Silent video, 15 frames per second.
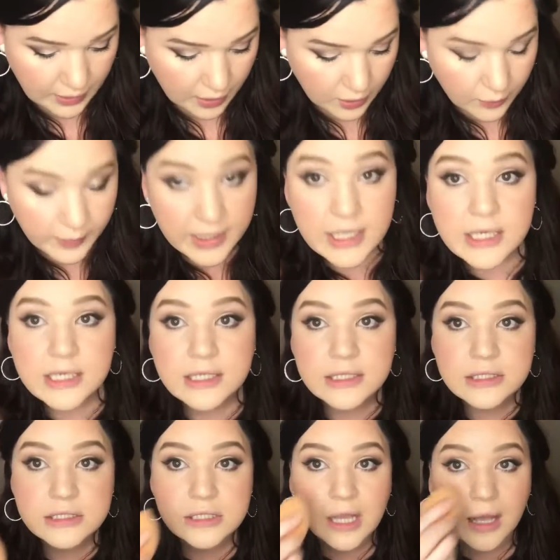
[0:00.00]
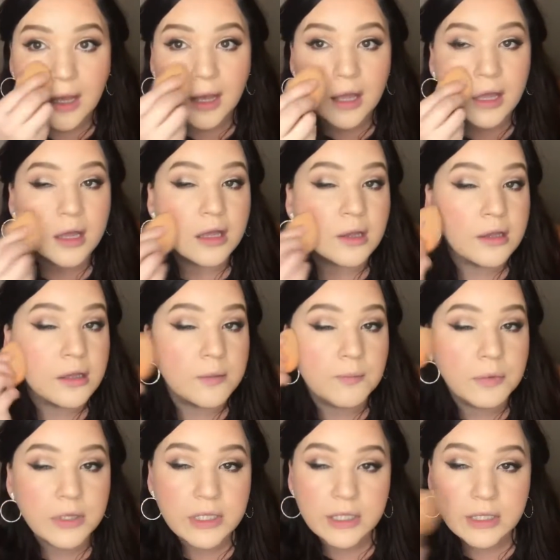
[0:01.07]
Always
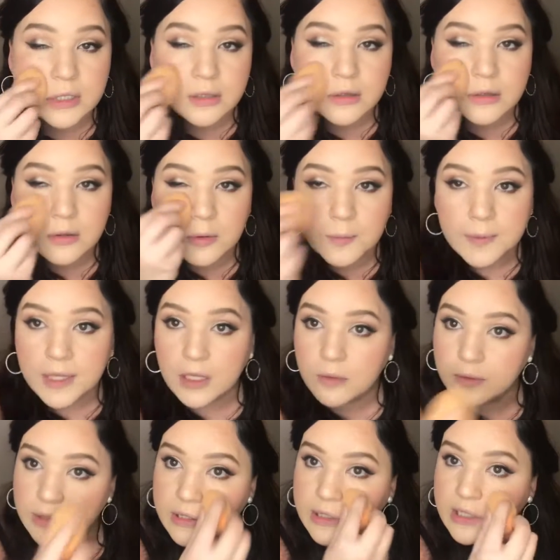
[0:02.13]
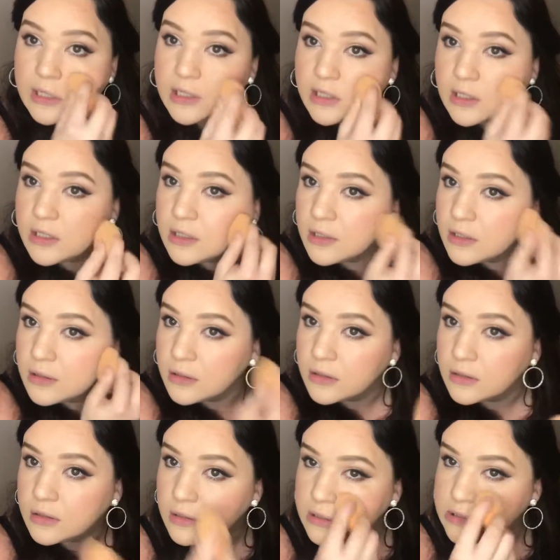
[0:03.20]
blend a little bit with the
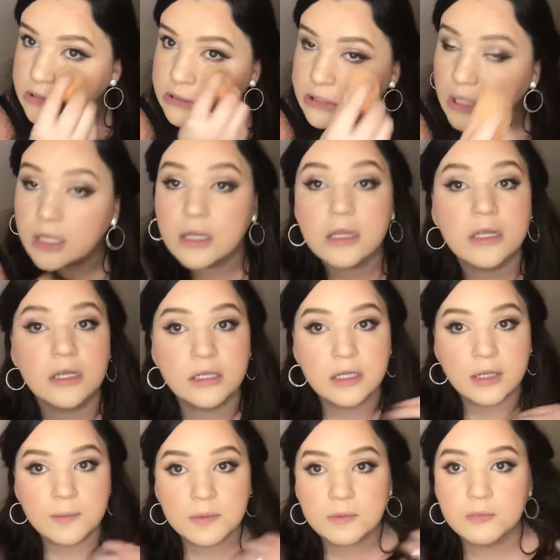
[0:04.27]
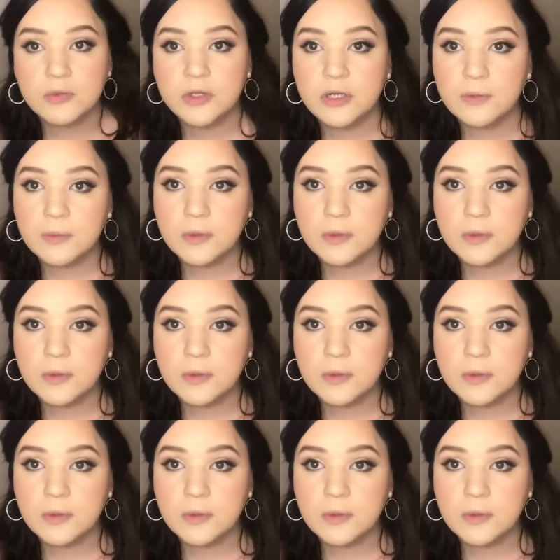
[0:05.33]
Slightly Dim Beauty